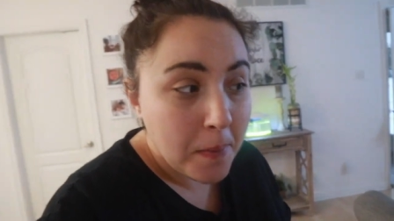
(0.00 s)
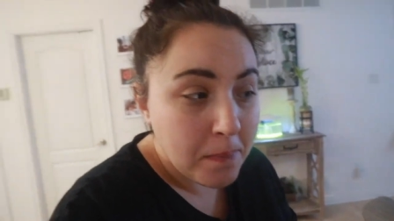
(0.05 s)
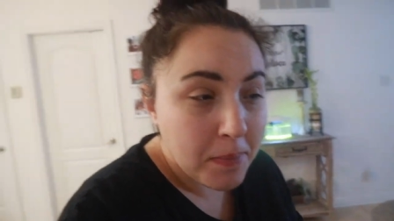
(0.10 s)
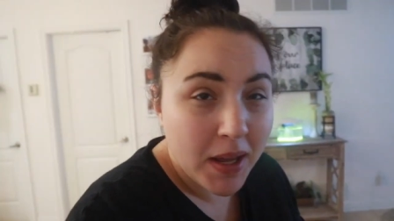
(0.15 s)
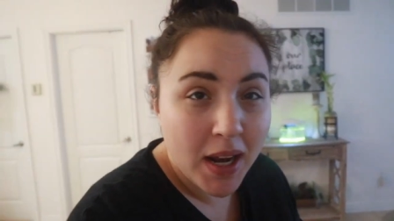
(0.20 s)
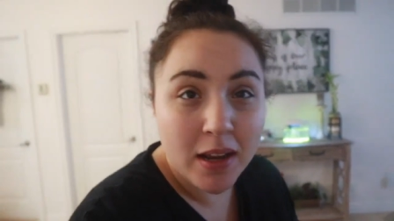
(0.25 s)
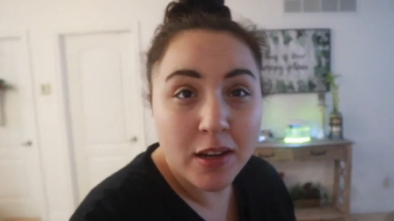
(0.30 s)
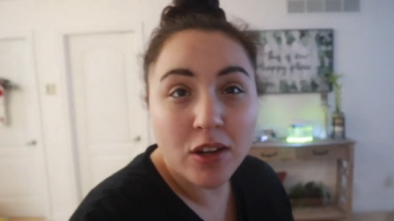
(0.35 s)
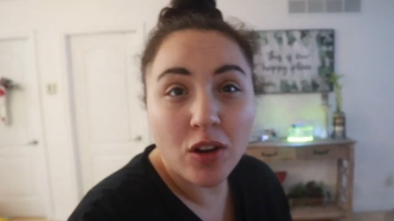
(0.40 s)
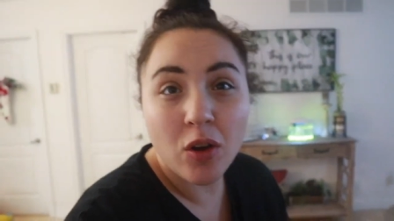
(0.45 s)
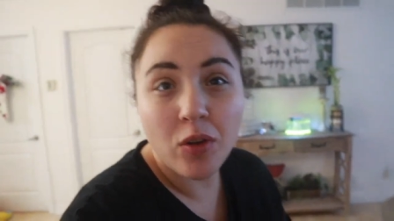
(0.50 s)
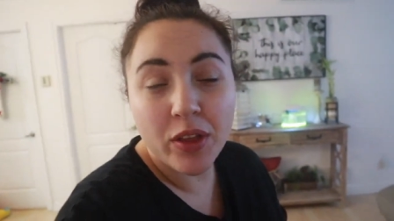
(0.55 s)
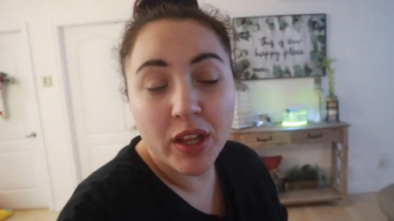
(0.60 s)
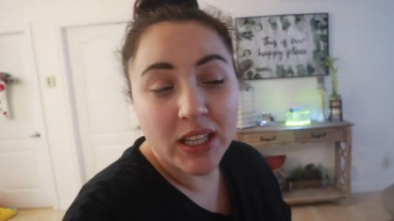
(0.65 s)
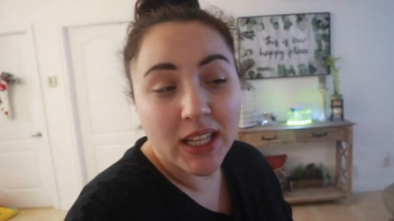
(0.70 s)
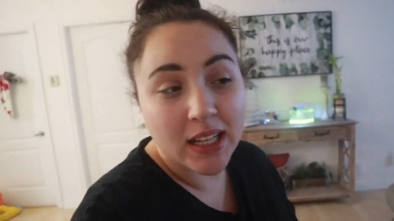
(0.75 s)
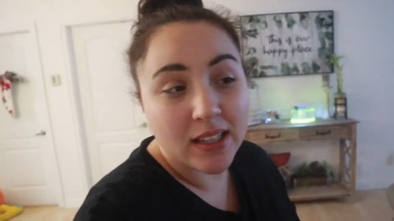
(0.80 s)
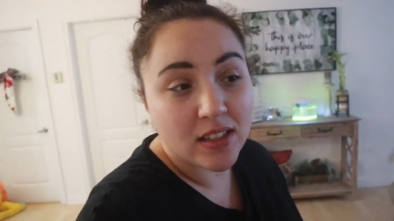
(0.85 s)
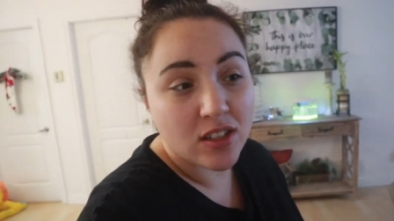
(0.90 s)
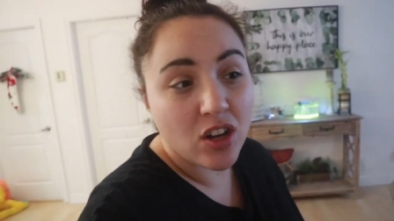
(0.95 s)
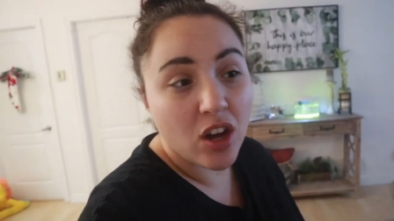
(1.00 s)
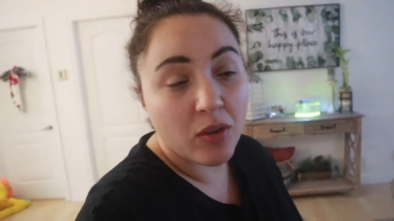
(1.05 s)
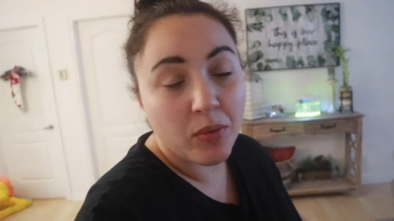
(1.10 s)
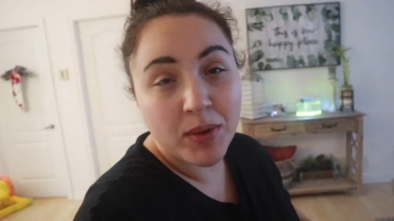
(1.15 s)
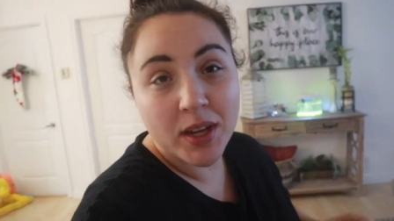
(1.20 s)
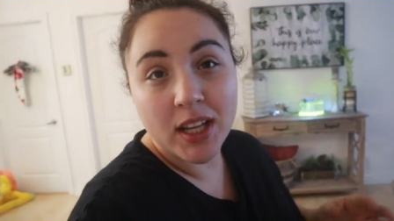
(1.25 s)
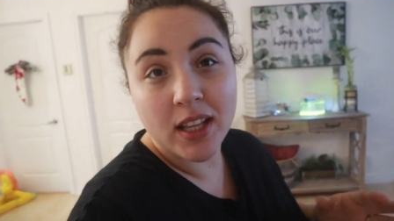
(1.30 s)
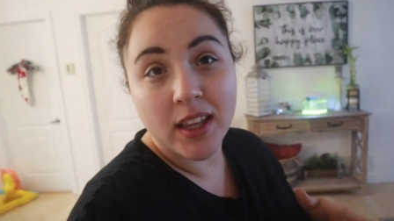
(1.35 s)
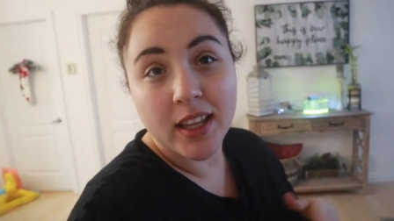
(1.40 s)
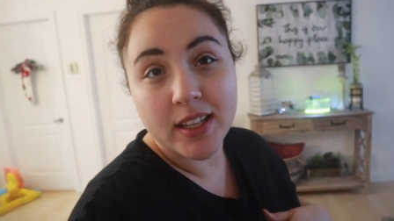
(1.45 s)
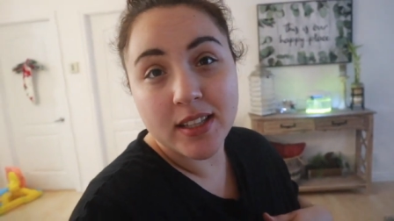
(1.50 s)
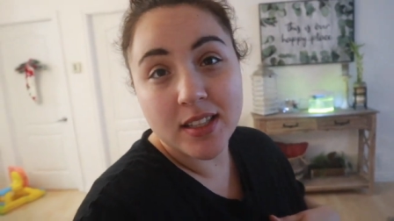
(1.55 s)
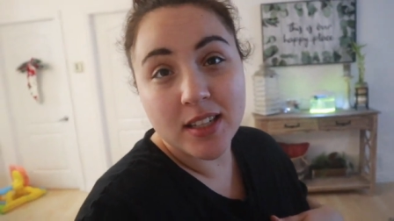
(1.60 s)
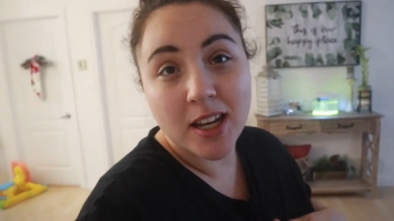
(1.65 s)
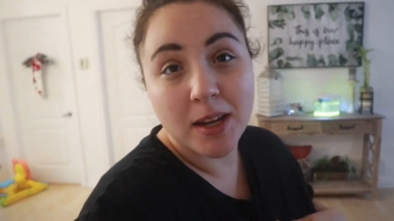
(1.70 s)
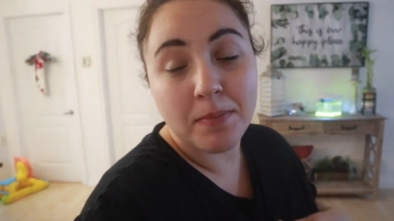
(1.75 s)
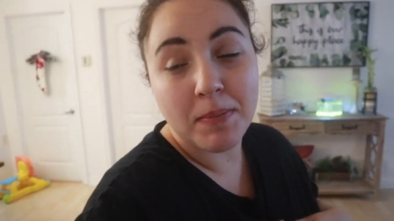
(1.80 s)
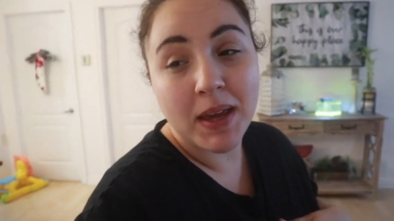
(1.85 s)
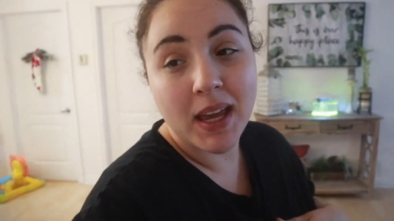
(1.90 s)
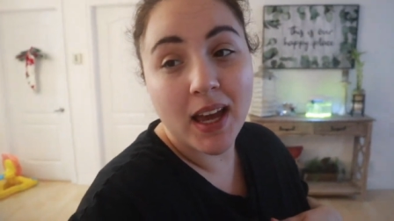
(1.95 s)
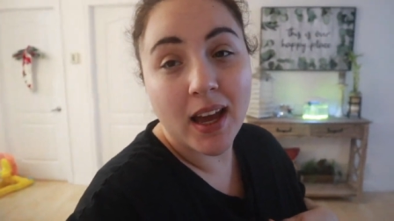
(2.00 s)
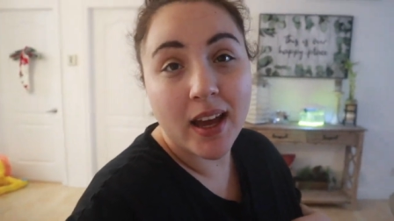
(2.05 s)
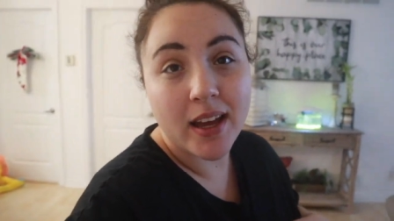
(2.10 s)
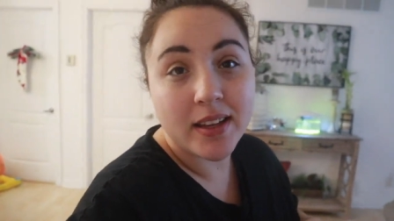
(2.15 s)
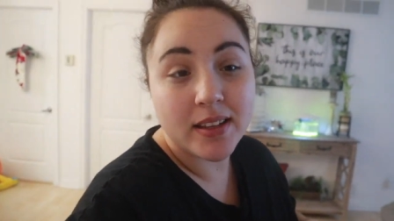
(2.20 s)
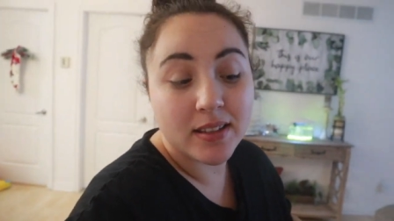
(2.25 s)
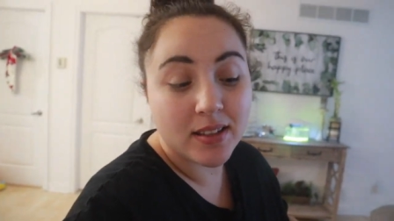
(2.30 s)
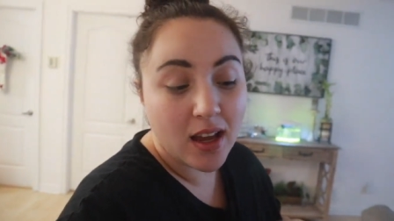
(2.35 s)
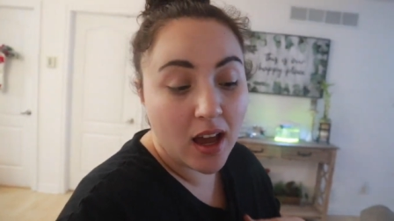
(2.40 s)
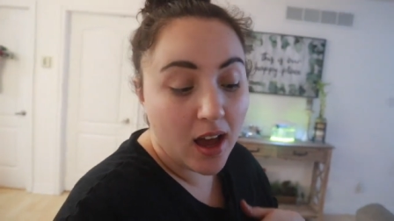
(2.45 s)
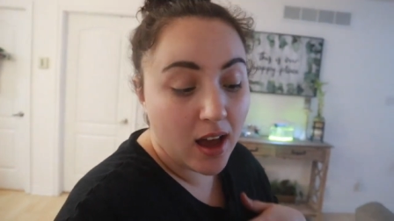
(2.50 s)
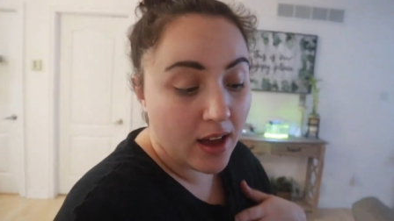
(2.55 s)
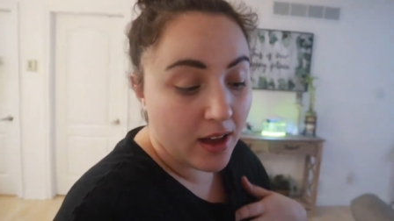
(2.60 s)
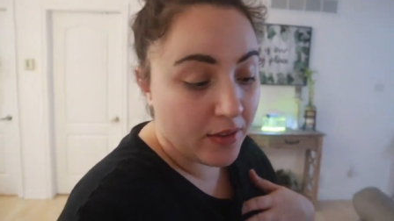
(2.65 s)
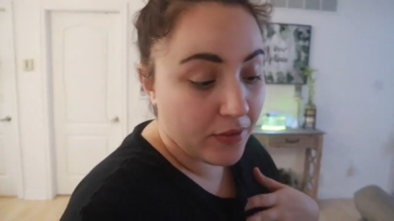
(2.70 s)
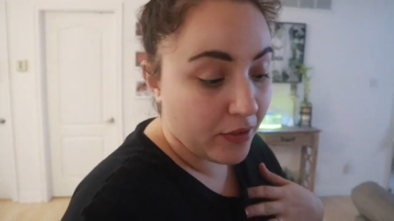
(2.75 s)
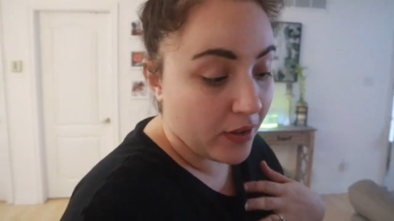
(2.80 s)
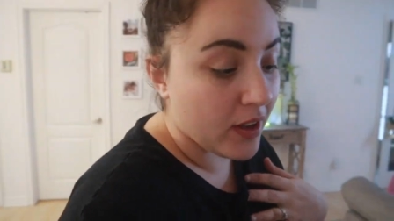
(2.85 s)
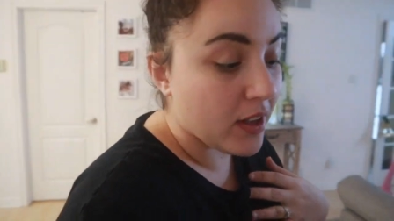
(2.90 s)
But I know that that's not realistic because of...